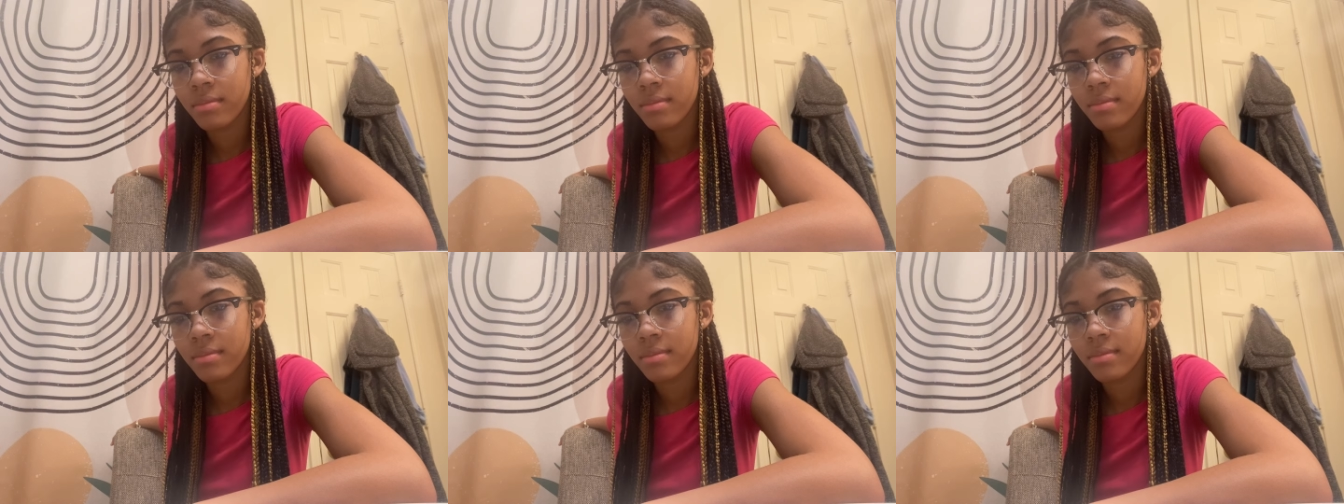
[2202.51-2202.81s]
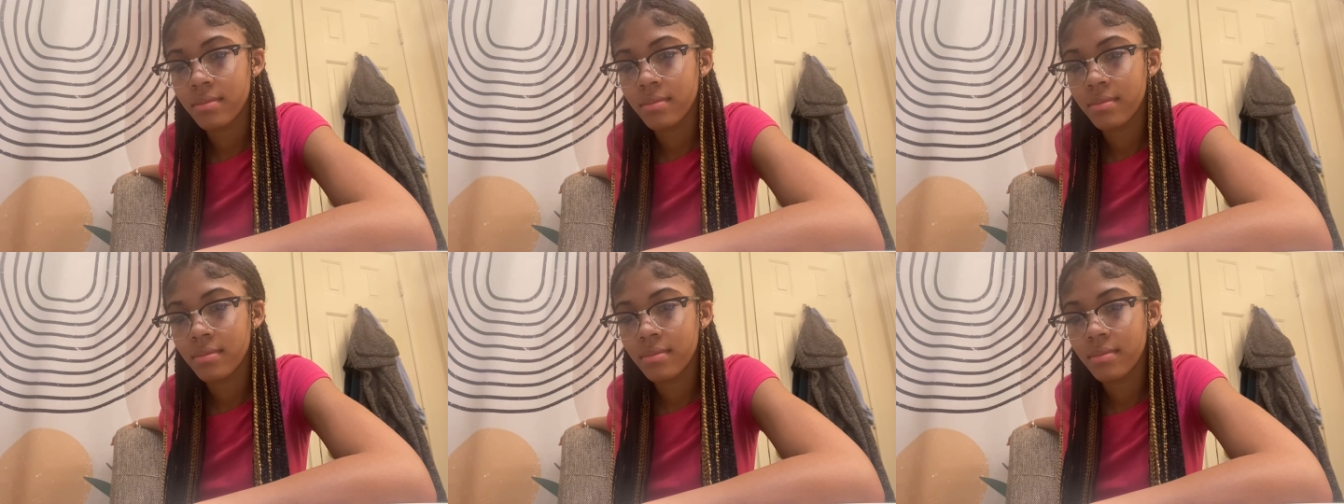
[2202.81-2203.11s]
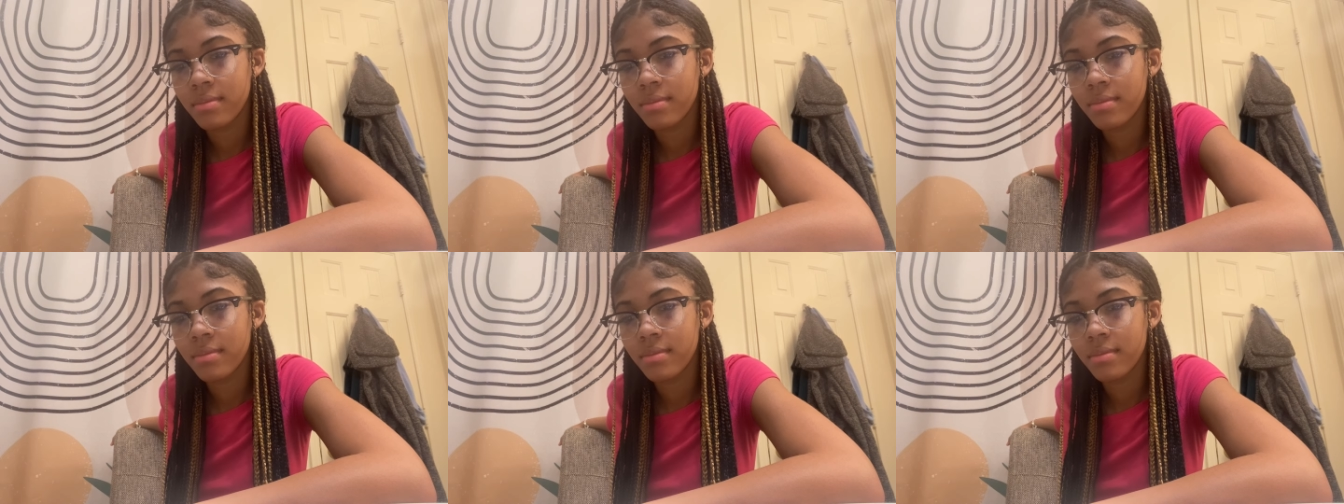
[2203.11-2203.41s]
what's your
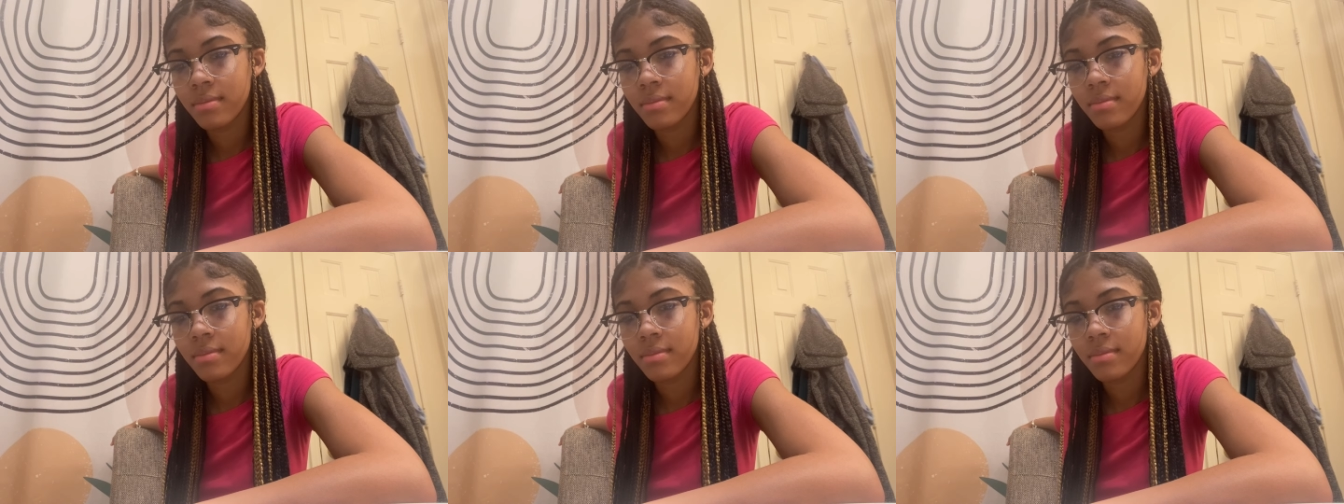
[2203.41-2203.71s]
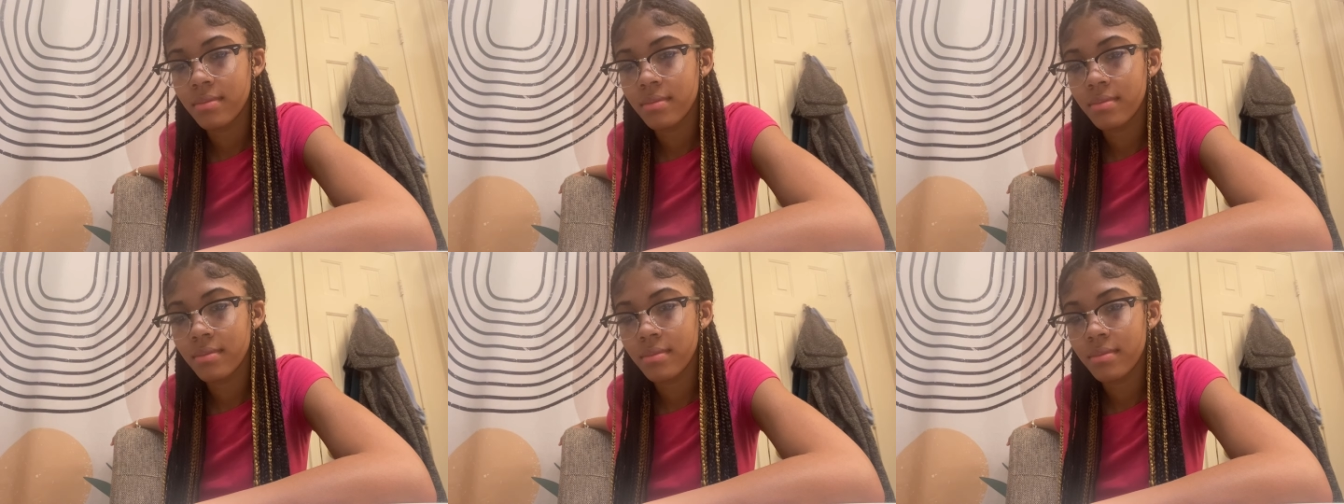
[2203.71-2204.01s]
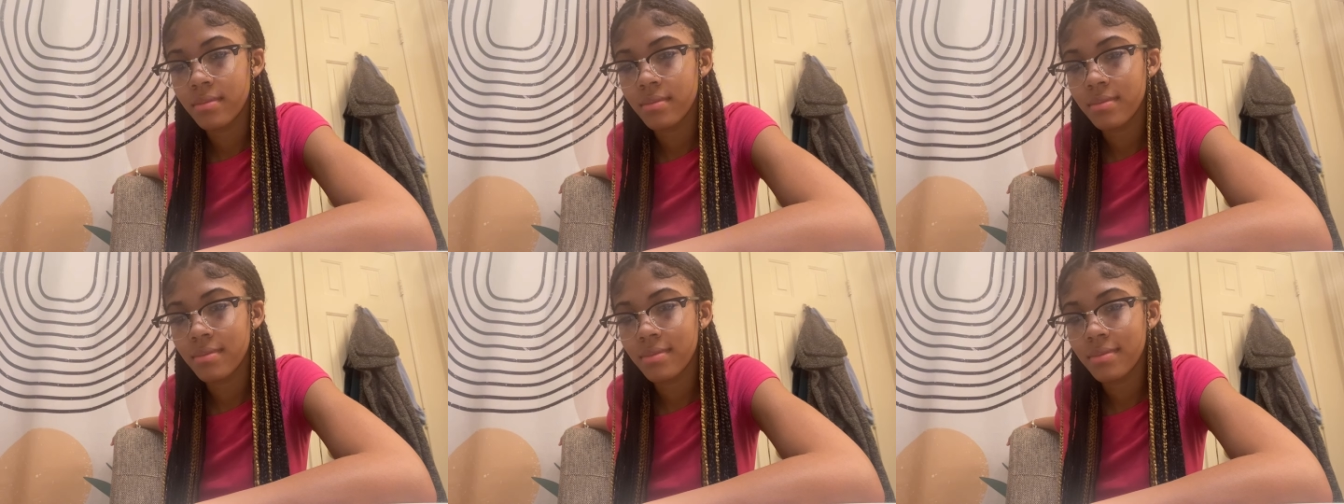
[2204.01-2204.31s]
what's your
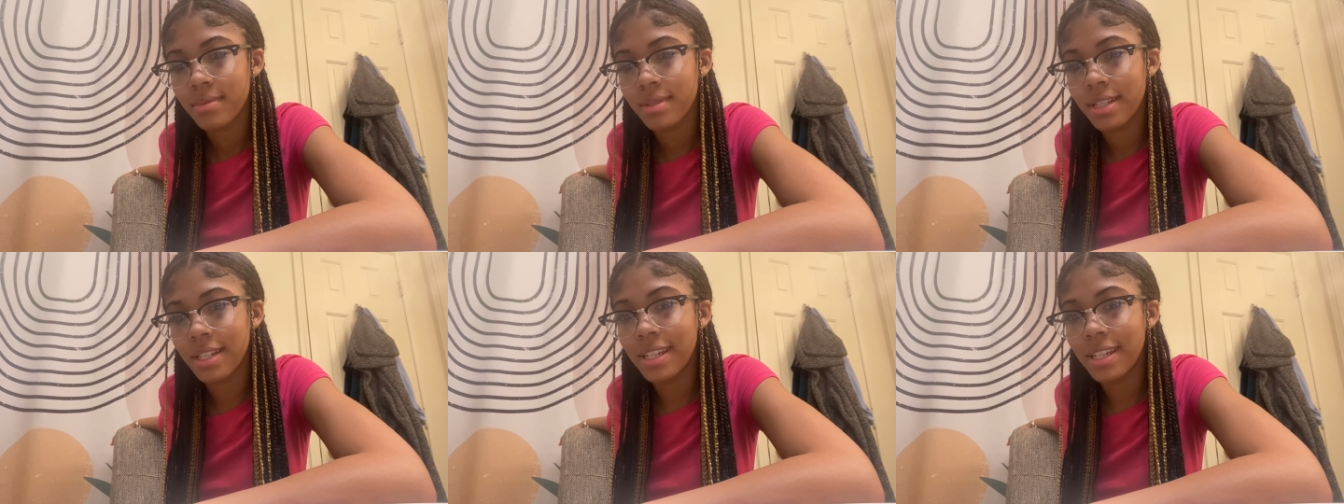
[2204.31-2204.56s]
boyfriend's phone?